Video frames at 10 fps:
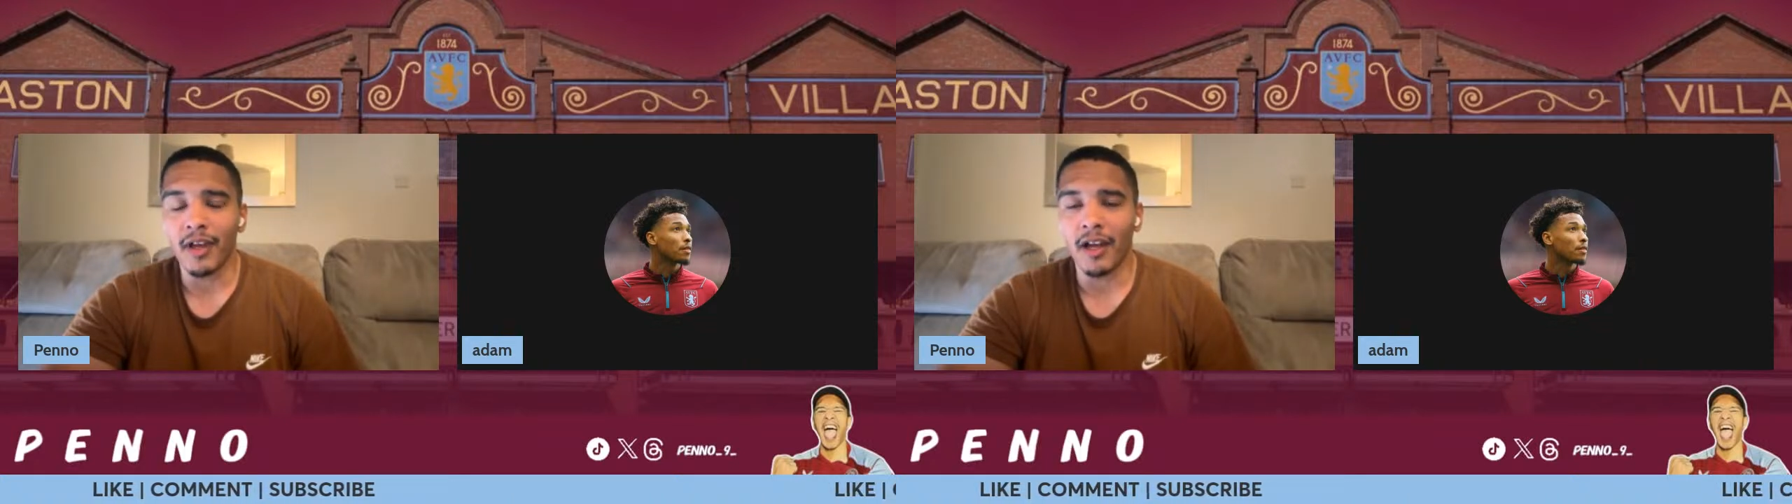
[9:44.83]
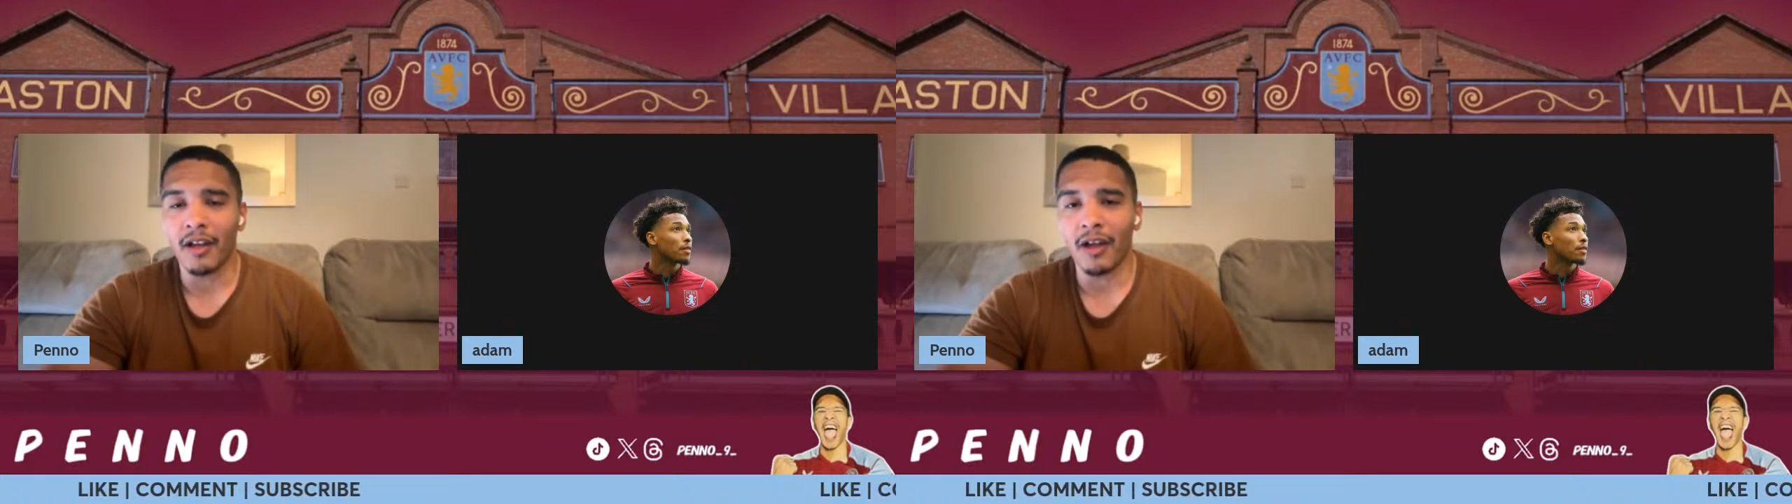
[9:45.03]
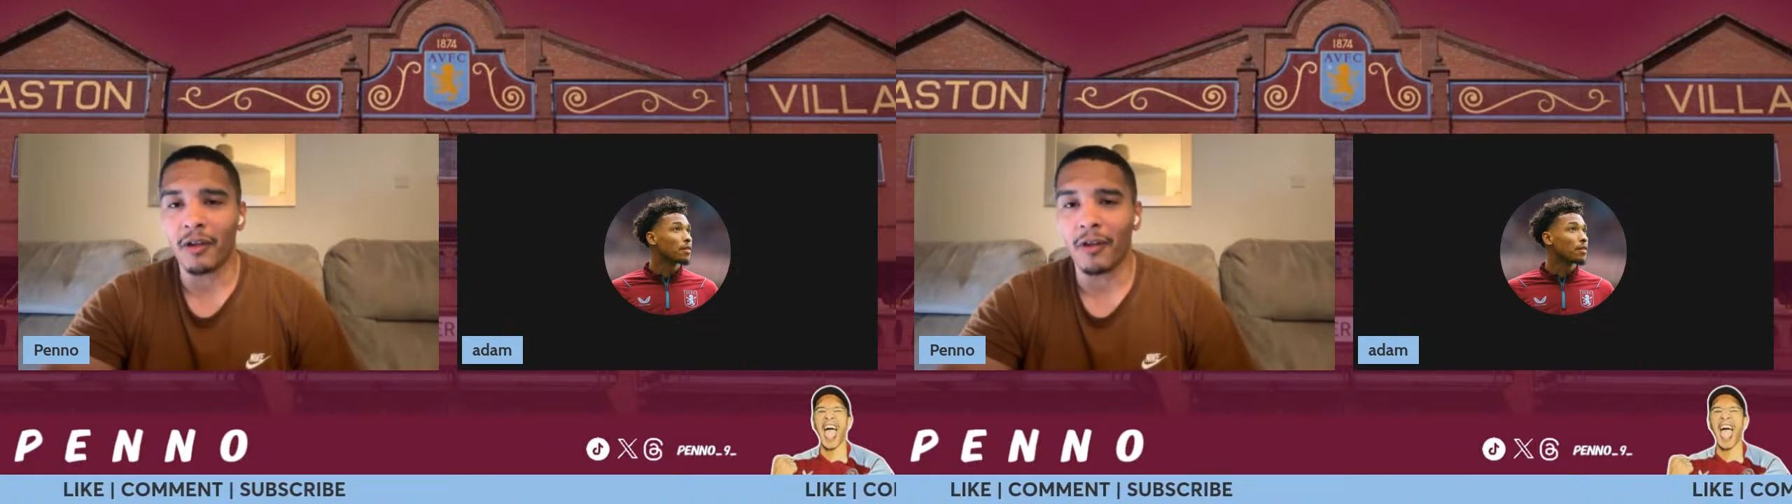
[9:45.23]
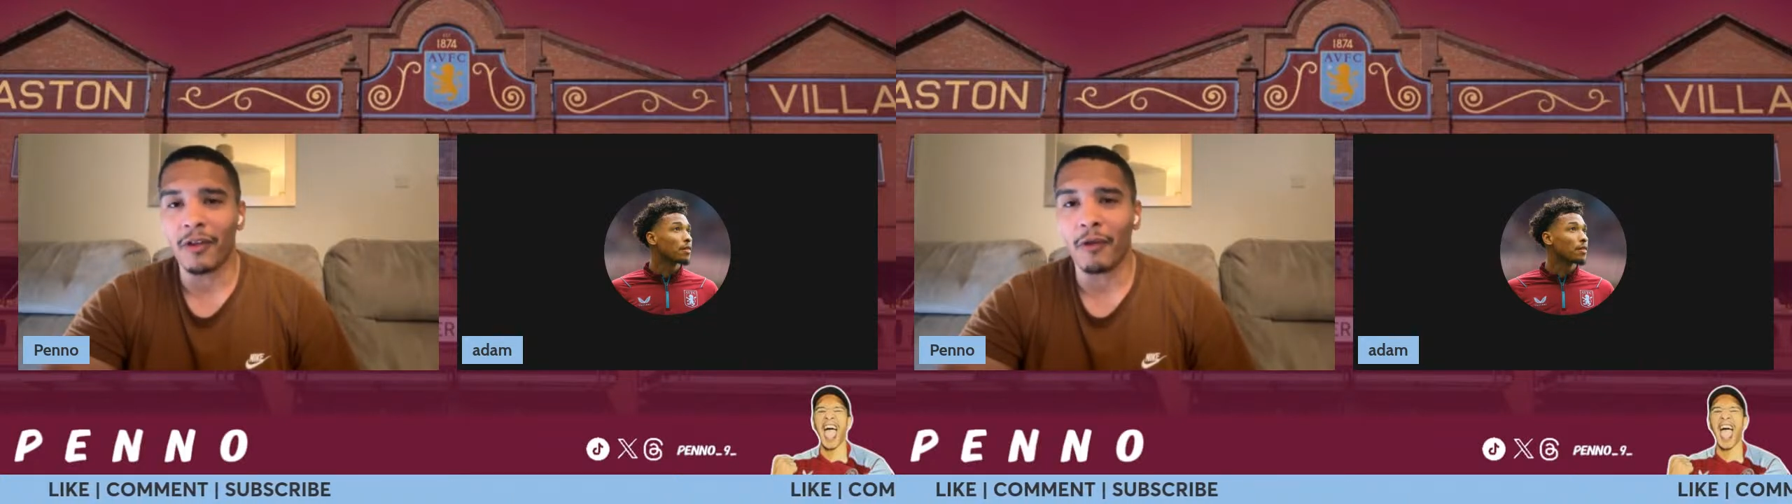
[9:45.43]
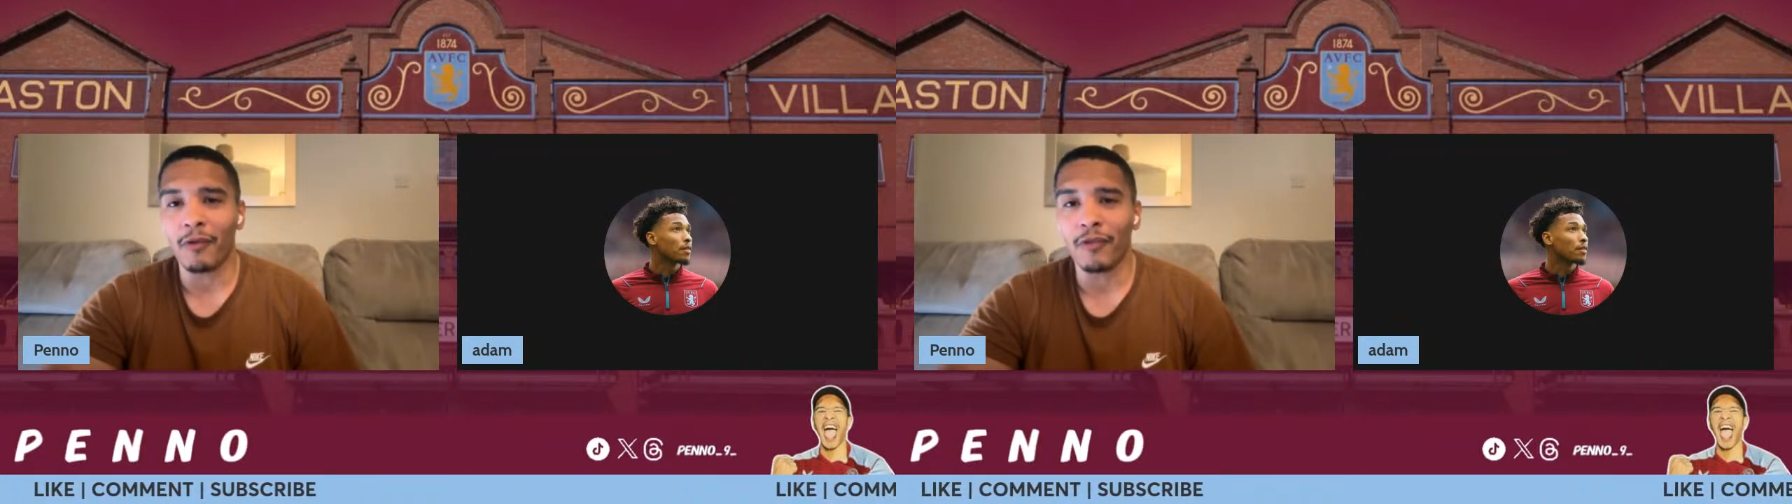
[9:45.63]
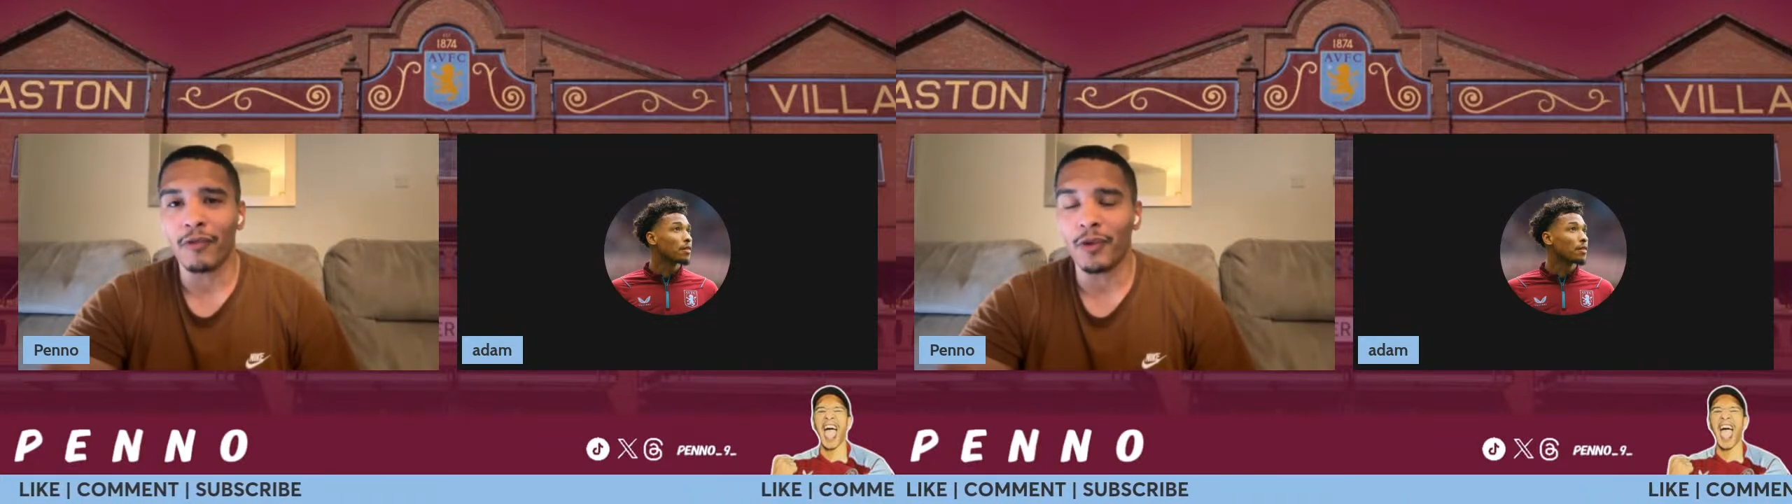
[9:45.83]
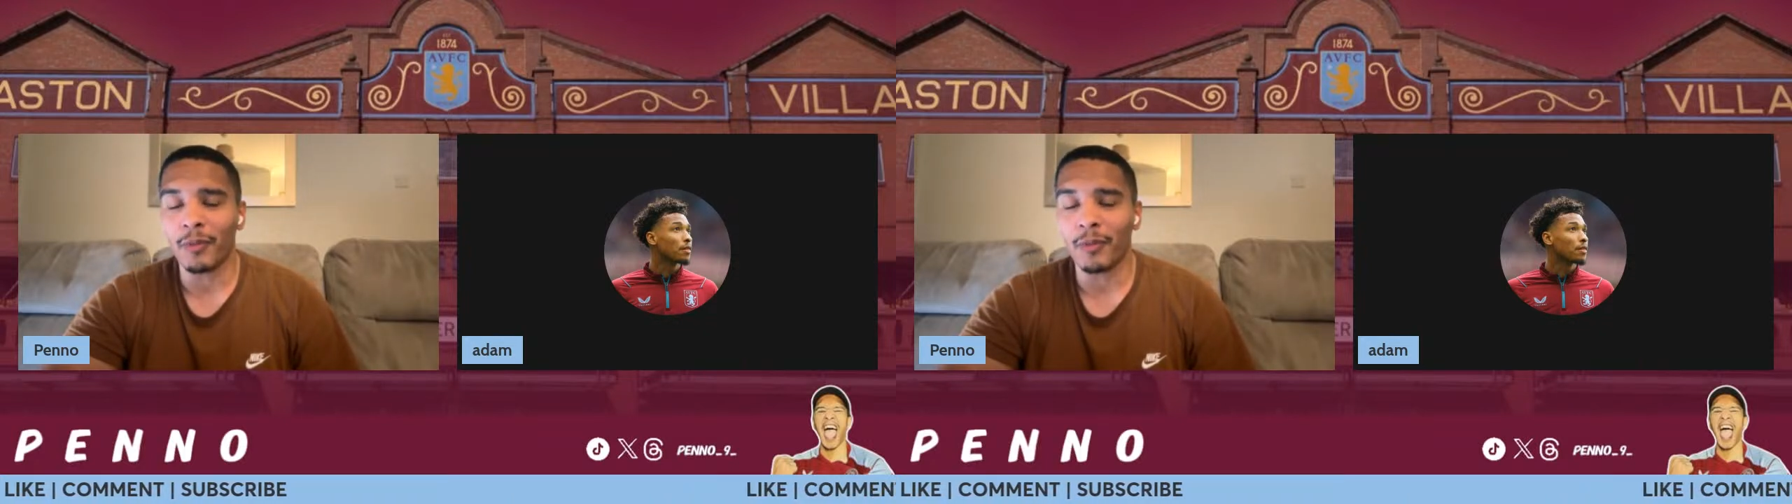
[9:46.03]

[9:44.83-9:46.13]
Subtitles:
would have thought it'd